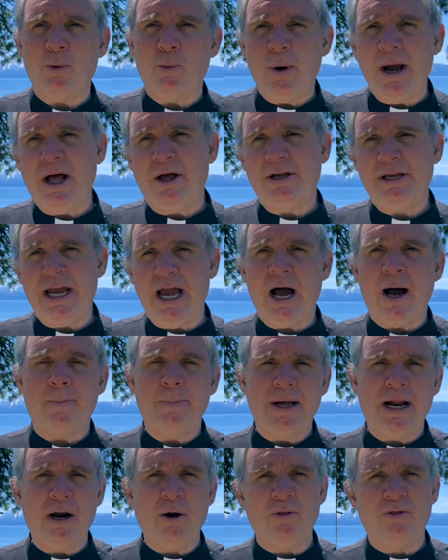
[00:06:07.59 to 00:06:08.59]
well, yeah,
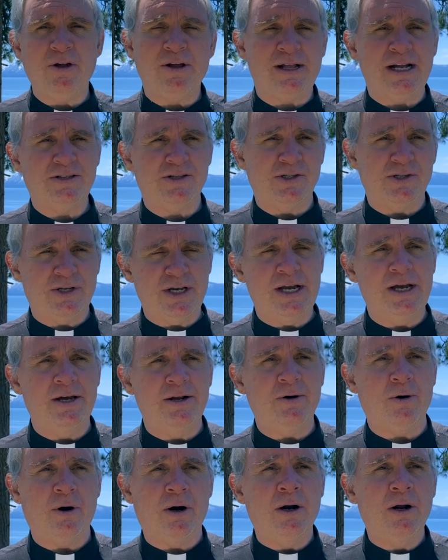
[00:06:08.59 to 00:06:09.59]
but I don't think that's a
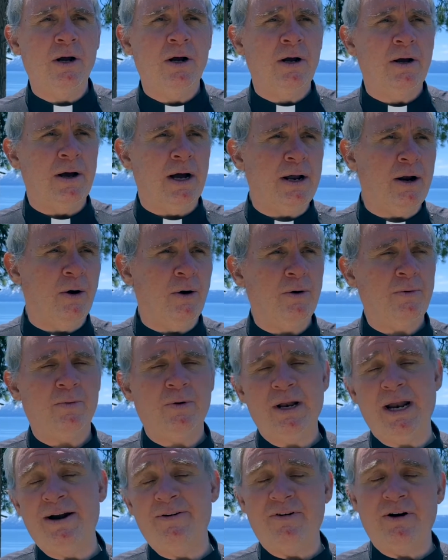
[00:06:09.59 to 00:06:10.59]
sin, or, you know,
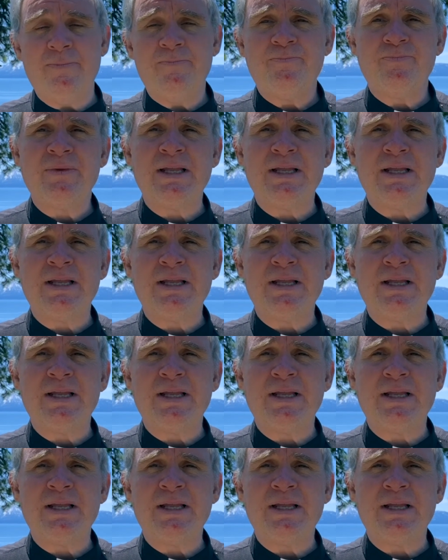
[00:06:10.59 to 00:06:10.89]
whatever.